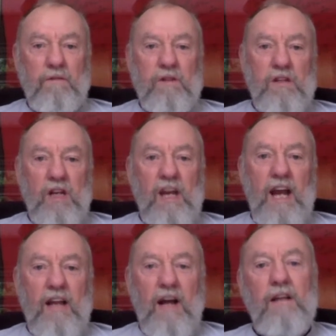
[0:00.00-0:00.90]
to
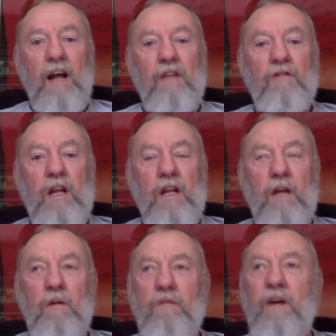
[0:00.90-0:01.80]
get that done, really. They
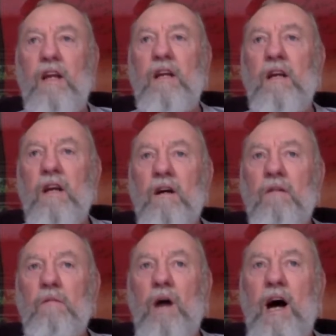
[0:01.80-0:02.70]
were a very
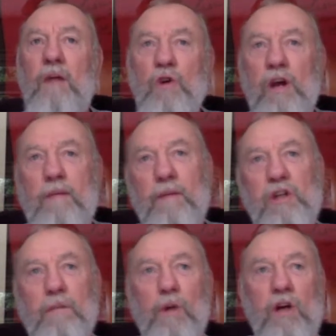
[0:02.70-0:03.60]
hard-working
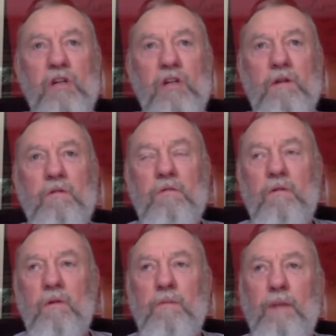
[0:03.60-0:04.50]
bunch of boys, and
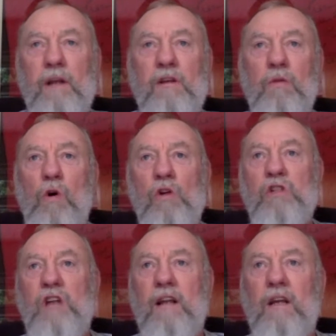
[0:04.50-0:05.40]
we built towards
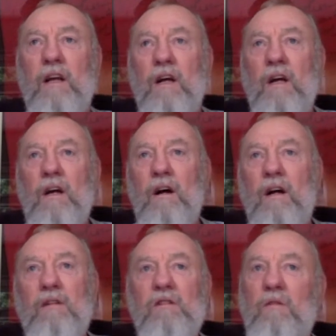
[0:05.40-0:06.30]
that.
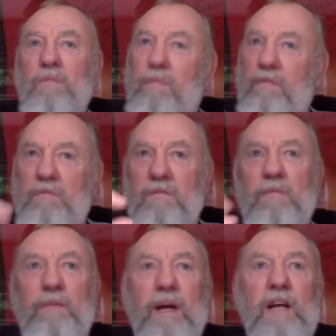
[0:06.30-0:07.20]
And,
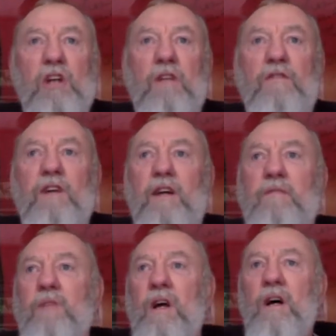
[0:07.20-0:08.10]
by a sort of a
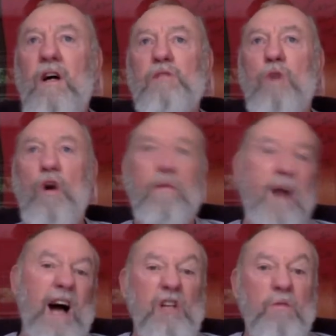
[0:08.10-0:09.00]
small
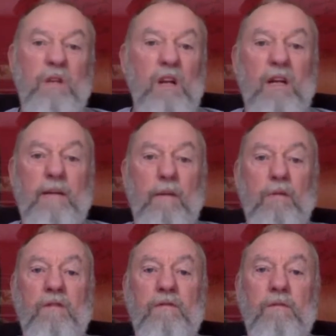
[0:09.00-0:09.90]
margin, we didn't come up
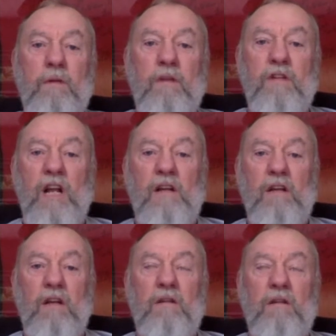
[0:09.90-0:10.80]
with a result. And